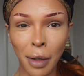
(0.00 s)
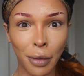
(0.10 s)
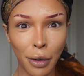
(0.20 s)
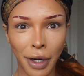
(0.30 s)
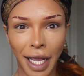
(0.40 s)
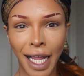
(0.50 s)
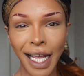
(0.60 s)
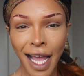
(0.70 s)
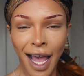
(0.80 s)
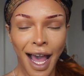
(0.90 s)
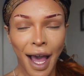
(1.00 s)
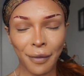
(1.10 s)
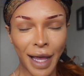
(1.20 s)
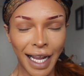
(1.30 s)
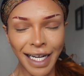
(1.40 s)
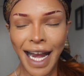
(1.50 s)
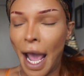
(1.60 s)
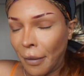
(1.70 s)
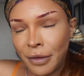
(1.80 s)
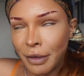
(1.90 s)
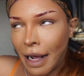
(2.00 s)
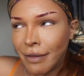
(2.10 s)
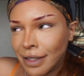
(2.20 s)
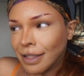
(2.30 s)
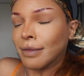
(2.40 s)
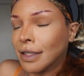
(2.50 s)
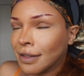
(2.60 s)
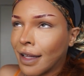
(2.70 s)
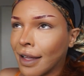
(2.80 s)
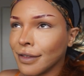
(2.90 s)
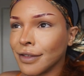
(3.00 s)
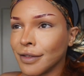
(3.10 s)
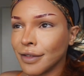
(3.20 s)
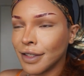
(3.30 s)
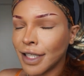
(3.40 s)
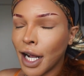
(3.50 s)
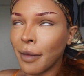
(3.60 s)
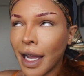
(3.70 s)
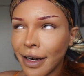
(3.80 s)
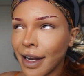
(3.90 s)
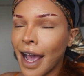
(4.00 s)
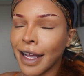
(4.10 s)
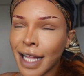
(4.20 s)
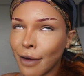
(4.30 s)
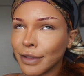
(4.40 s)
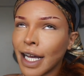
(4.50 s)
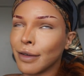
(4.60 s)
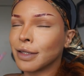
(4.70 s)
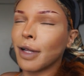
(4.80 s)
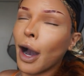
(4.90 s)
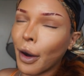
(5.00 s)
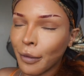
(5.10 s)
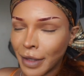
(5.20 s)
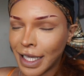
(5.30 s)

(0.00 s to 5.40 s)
boy, back in the day, you know, something, you know, back in the day, that was the old